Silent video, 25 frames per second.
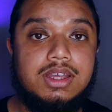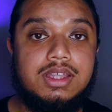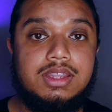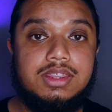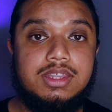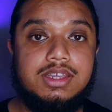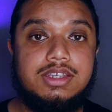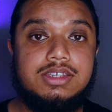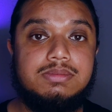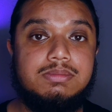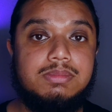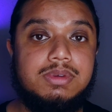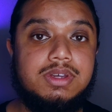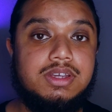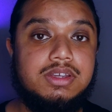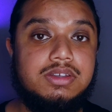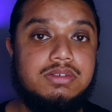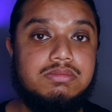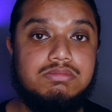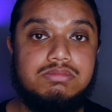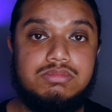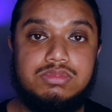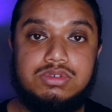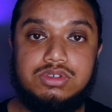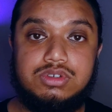This may
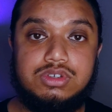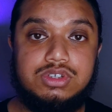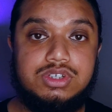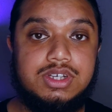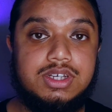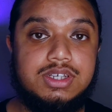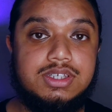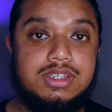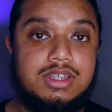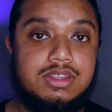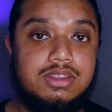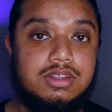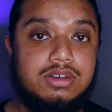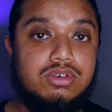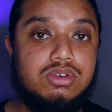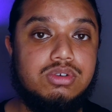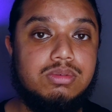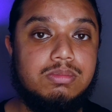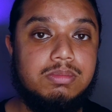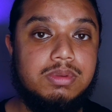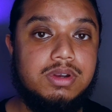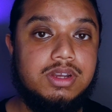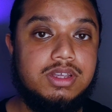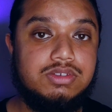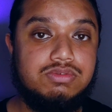suggest that the
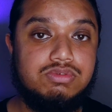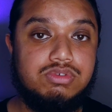company is